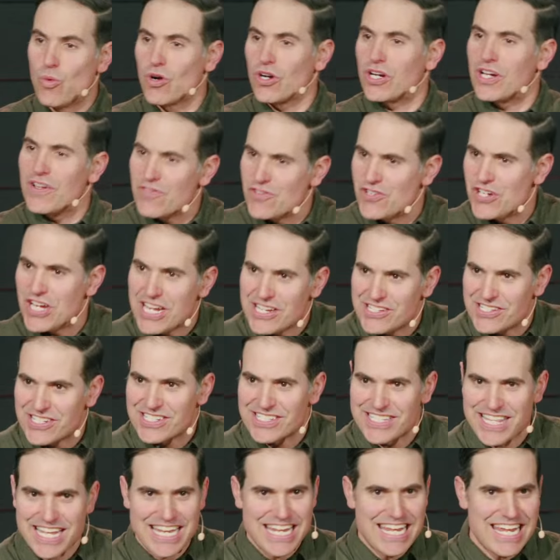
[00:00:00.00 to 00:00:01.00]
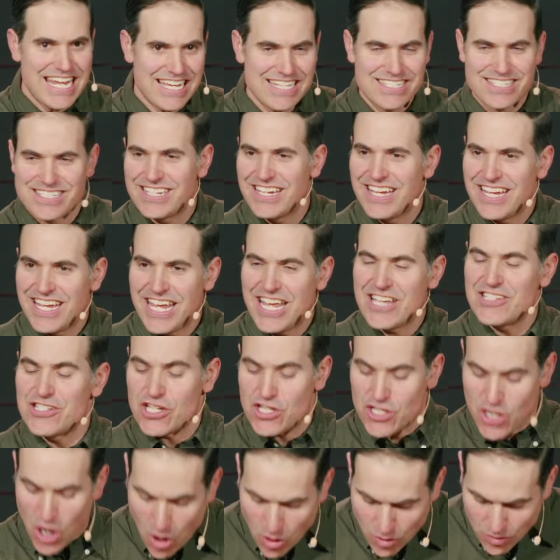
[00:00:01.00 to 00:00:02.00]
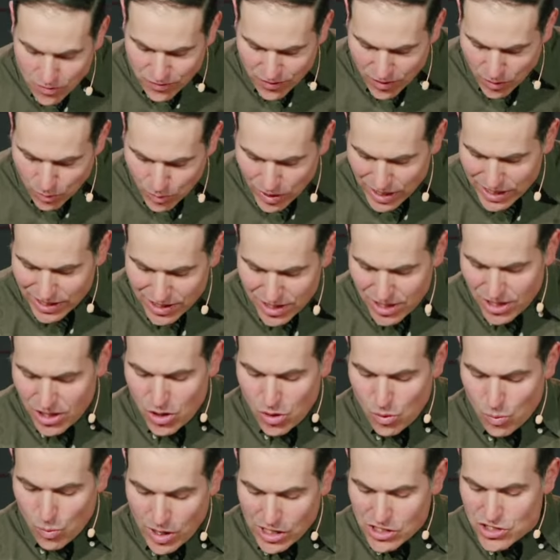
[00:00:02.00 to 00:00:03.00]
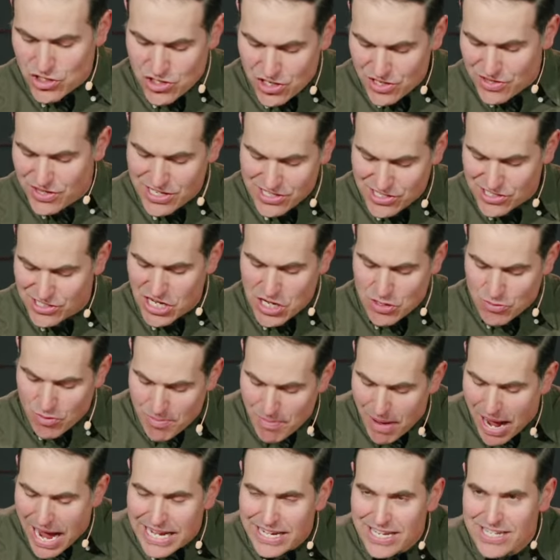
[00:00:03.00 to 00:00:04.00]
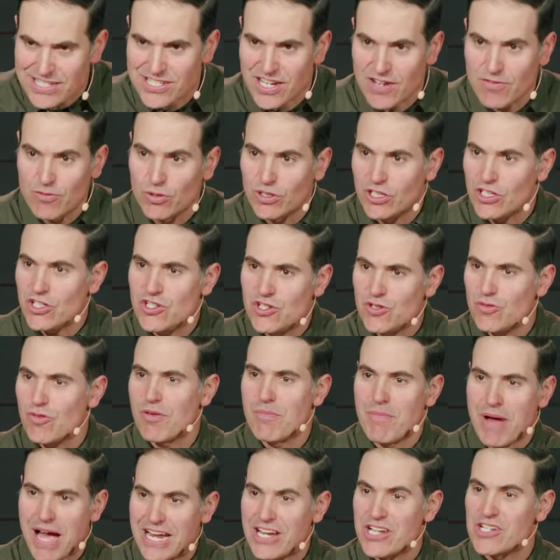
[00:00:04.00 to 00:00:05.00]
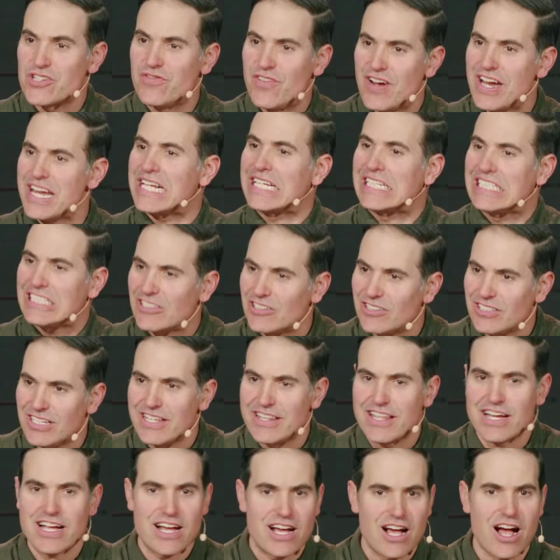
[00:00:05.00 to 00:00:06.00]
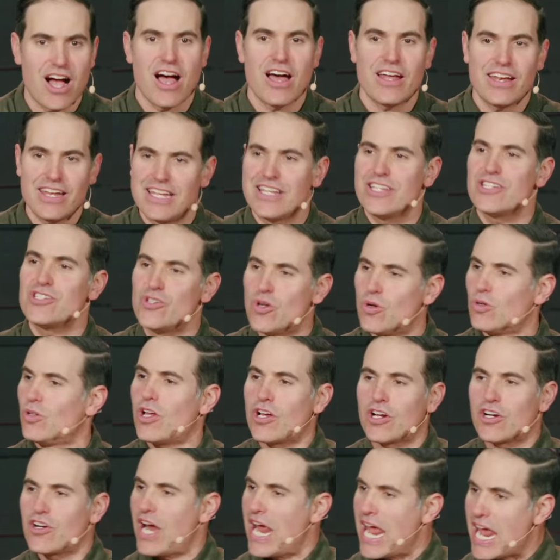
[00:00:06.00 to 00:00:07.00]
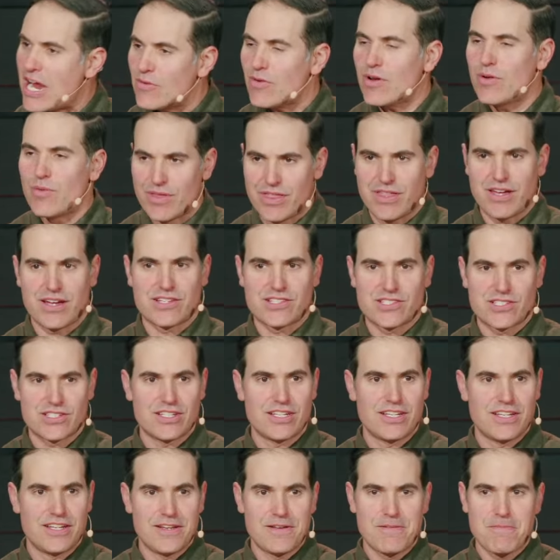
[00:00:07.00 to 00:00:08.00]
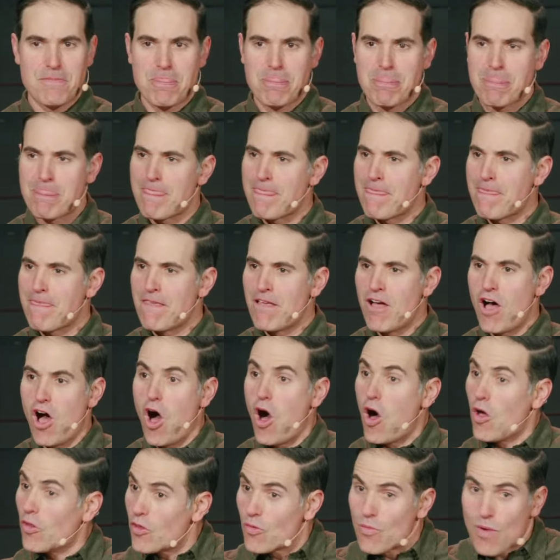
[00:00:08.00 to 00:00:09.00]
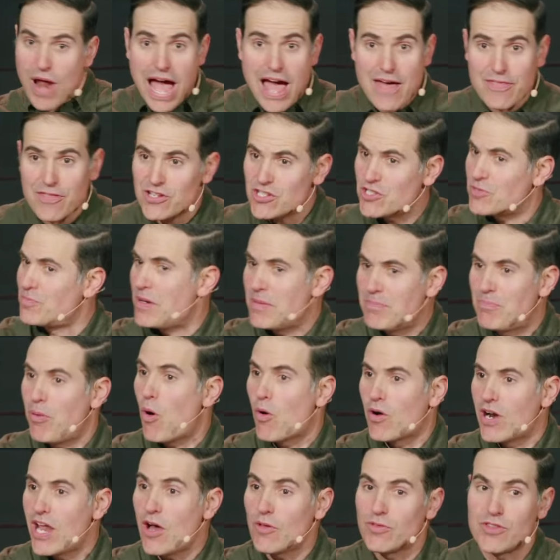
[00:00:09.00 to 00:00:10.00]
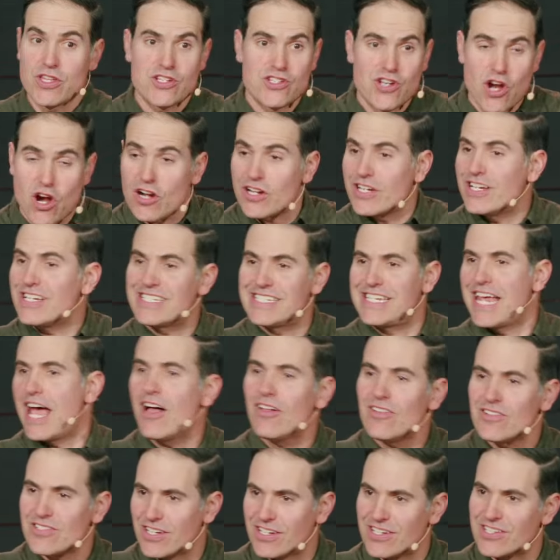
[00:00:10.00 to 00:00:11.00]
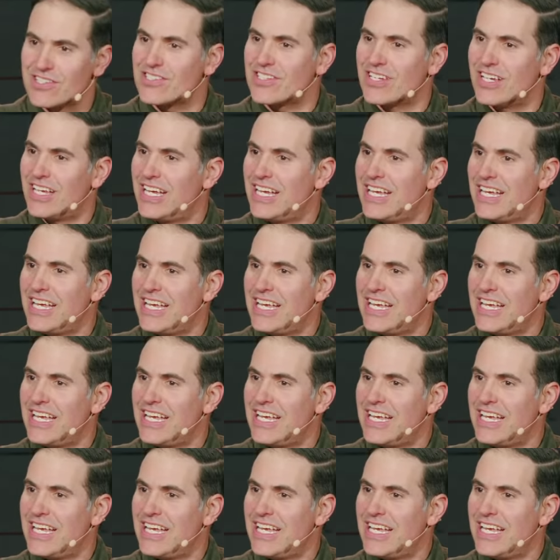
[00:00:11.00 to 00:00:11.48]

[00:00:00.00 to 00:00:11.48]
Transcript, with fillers: work of Jesus, that he has, he has atoned for it, what, what should this scene remind us of? Well, it should remind us very clearly that God is no longer angry with us. All the wrath has been poured out. The darkness tells us.